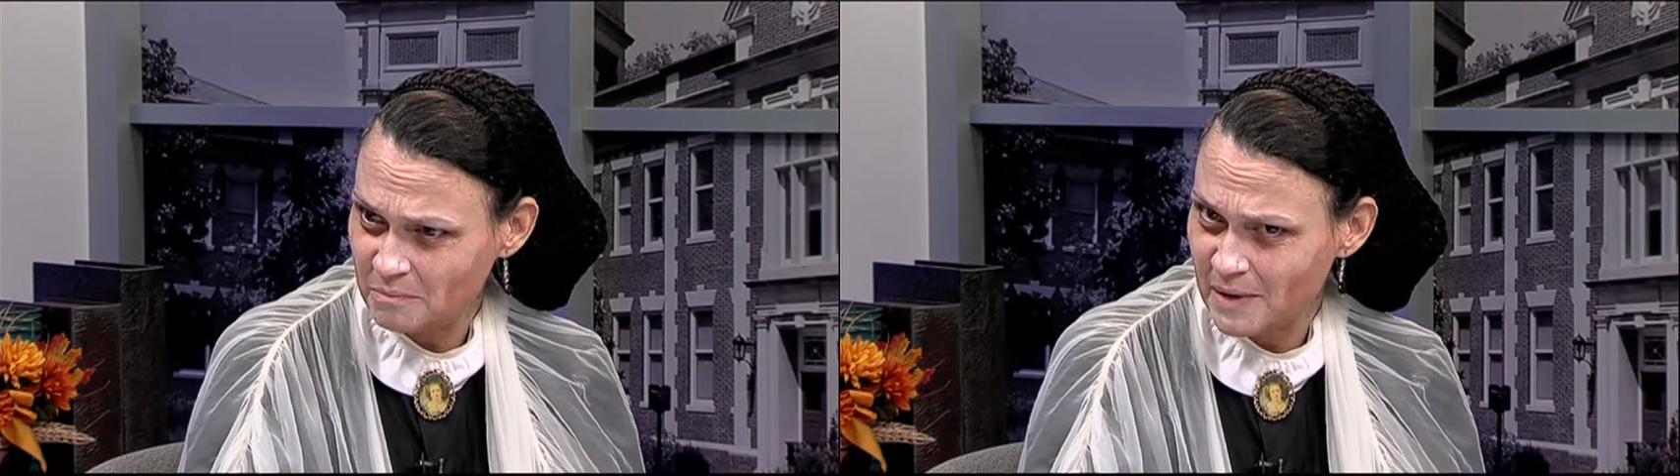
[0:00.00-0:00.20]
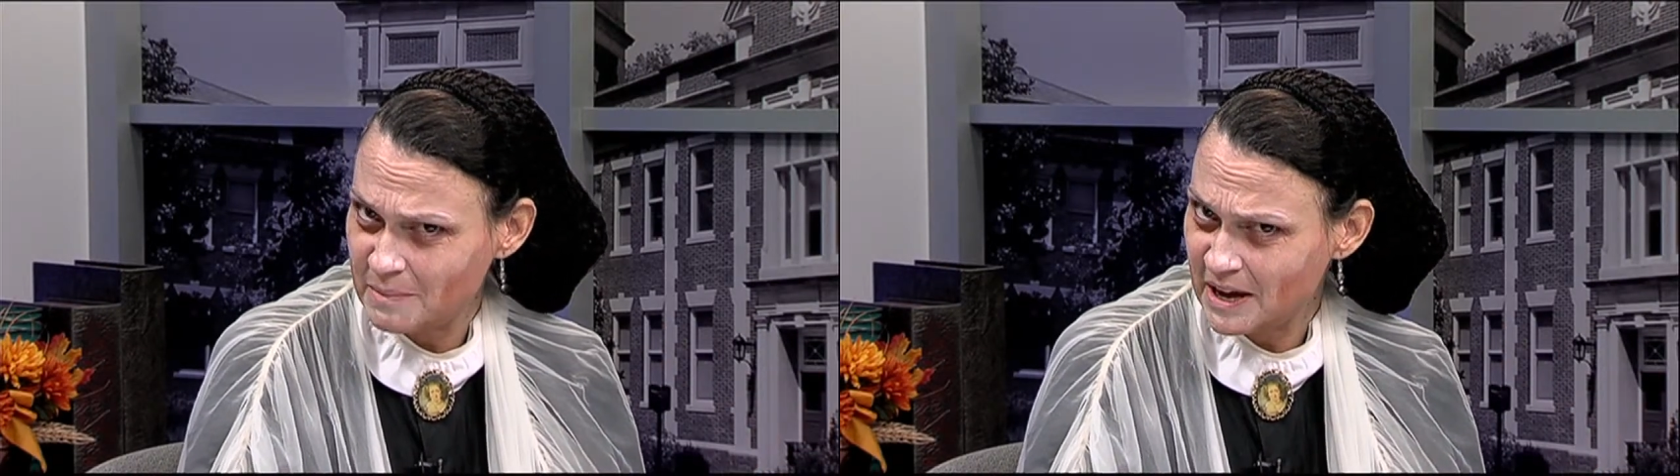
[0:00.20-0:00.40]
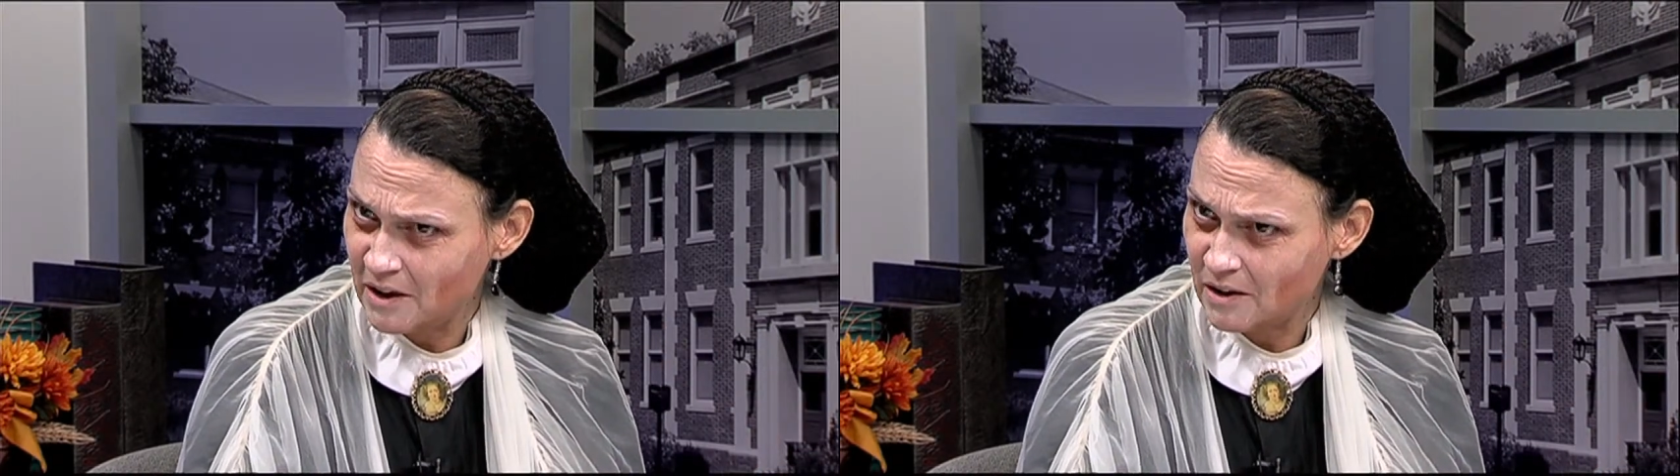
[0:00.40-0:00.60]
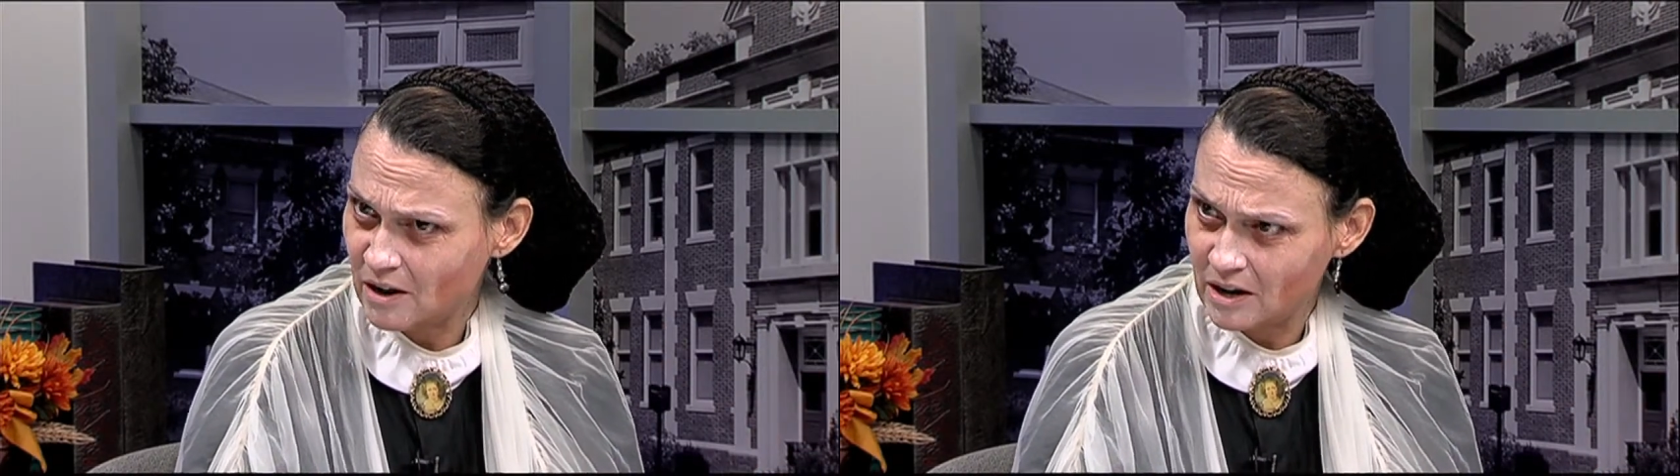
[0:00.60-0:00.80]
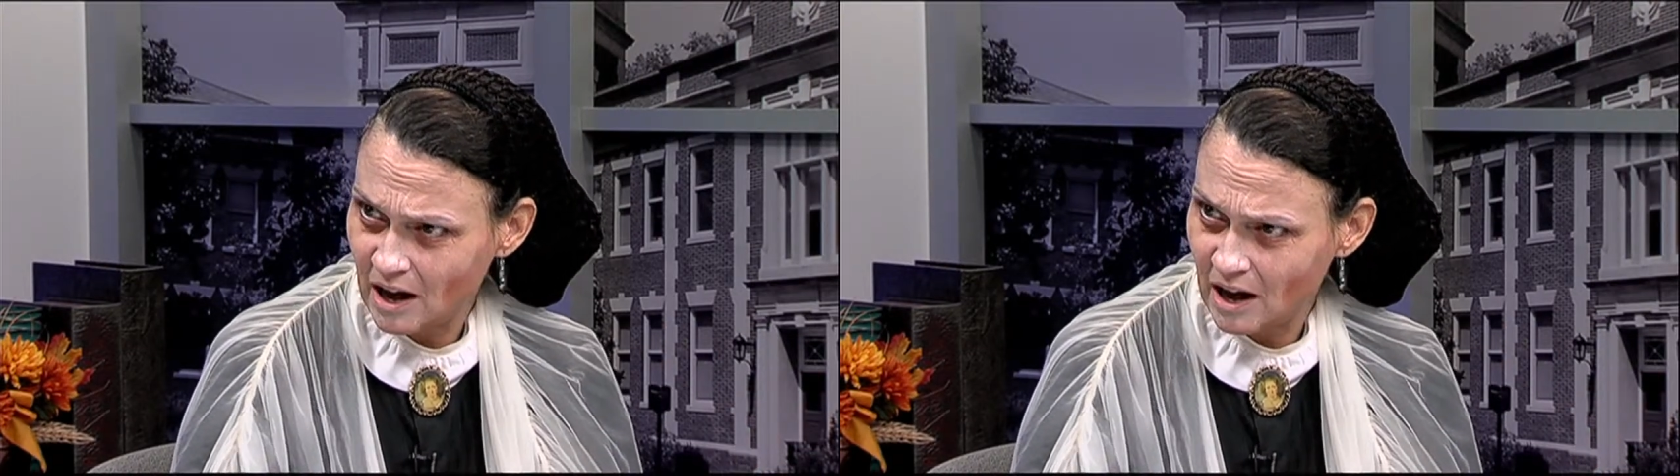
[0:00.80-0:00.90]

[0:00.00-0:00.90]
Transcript: maybe a